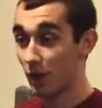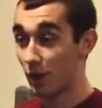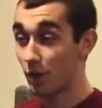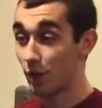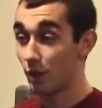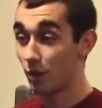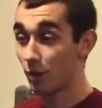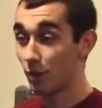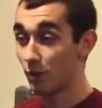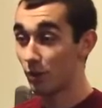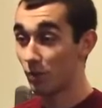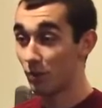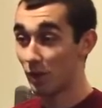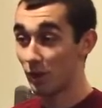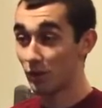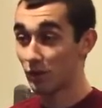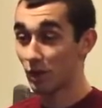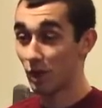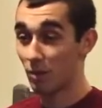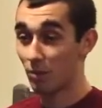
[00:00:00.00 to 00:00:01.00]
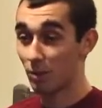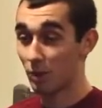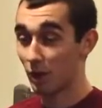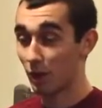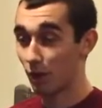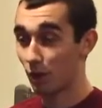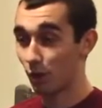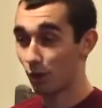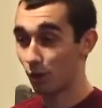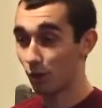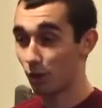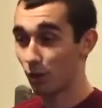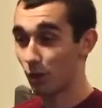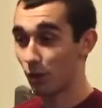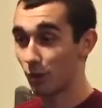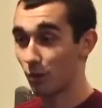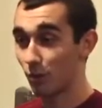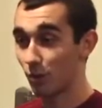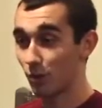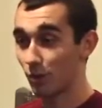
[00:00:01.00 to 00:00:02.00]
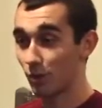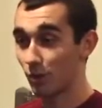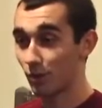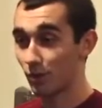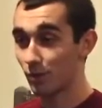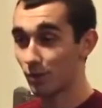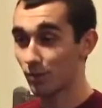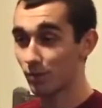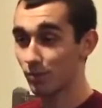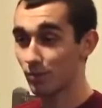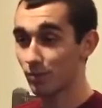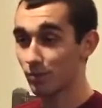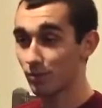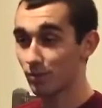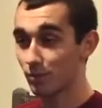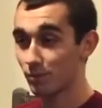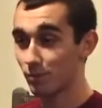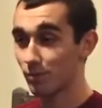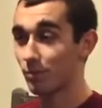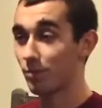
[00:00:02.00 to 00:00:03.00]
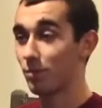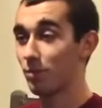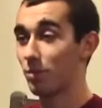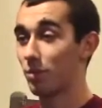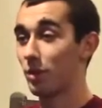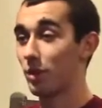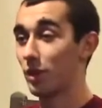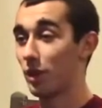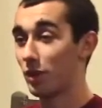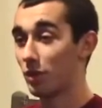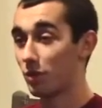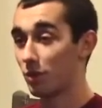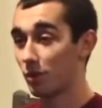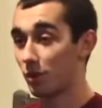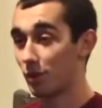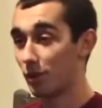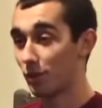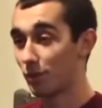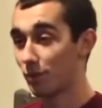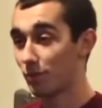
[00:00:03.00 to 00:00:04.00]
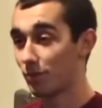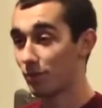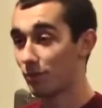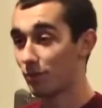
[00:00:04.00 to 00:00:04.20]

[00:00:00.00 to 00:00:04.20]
I knew it was messed up, and I knew that it was potentially.